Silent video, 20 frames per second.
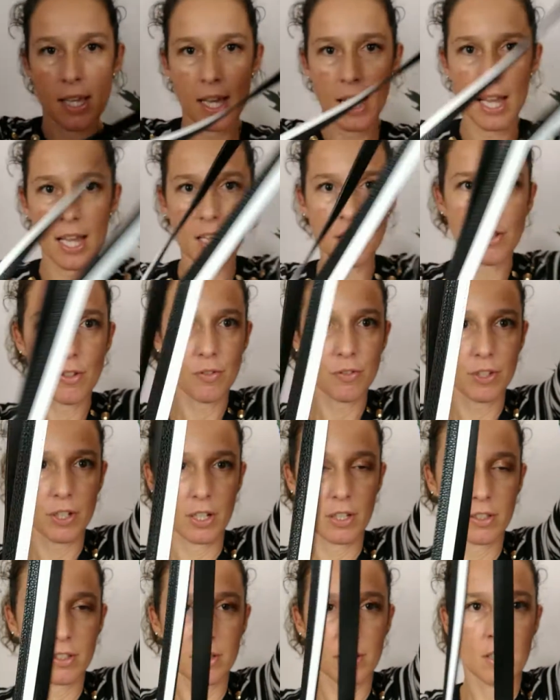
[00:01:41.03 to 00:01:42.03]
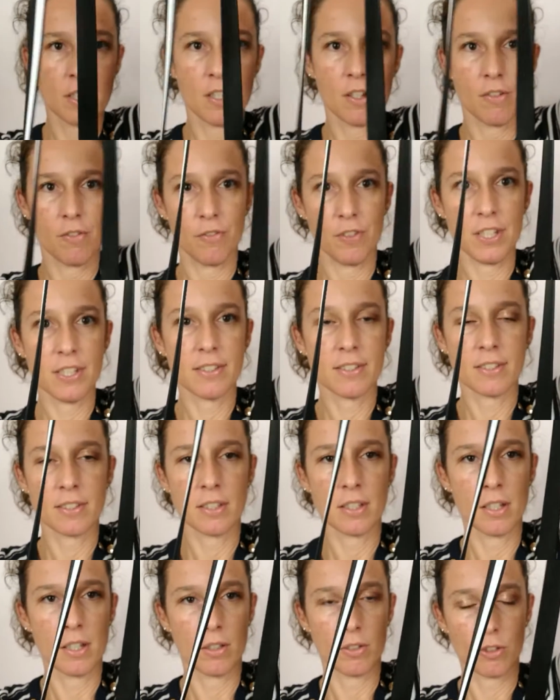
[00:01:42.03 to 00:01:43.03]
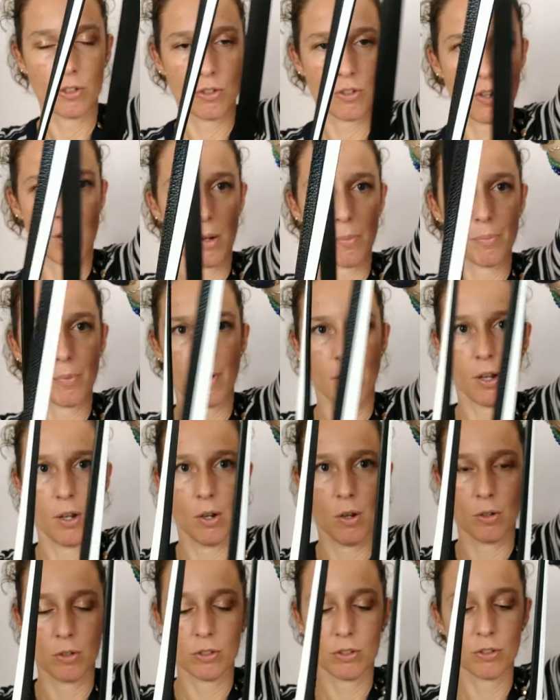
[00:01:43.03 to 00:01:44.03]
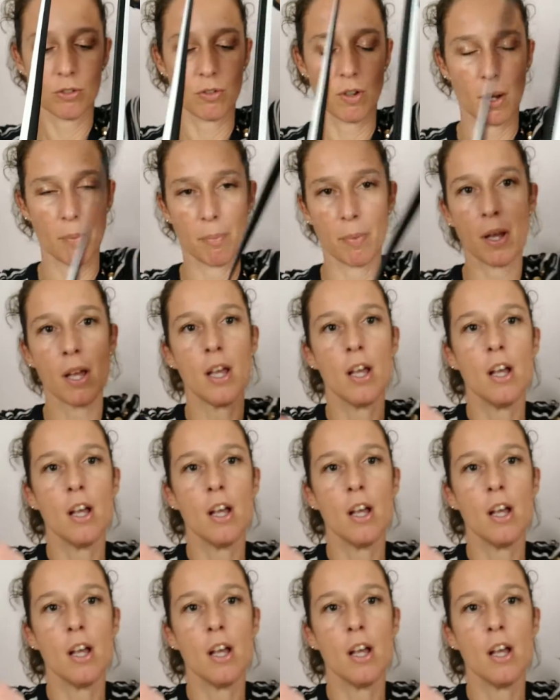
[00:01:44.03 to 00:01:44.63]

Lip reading: and you've got this strap, long strap.